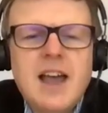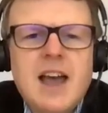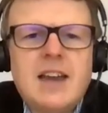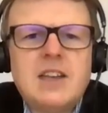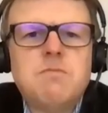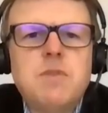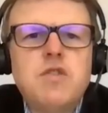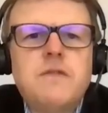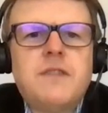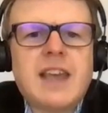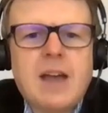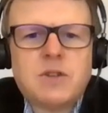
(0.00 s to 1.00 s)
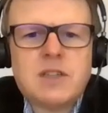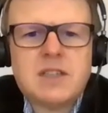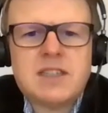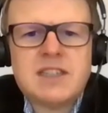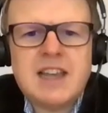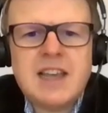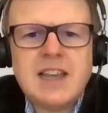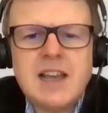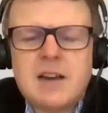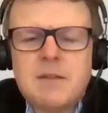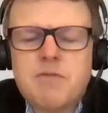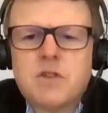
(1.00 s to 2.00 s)
and it's moving out to sea
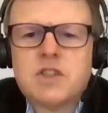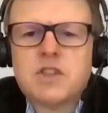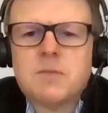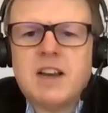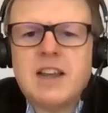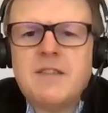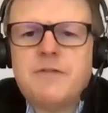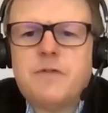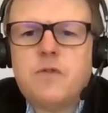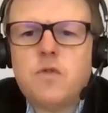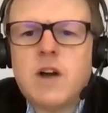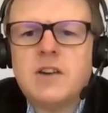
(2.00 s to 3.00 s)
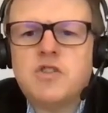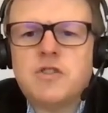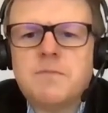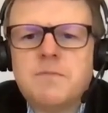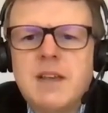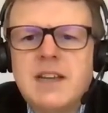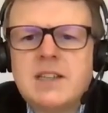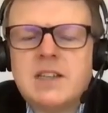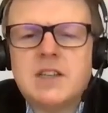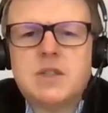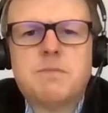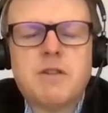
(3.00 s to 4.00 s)
at approximately 400
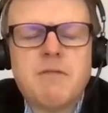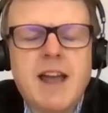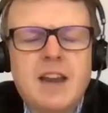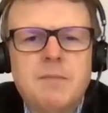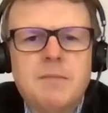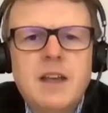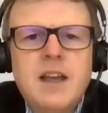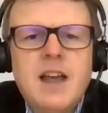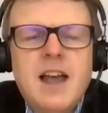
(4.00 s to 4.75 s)
meters per annum.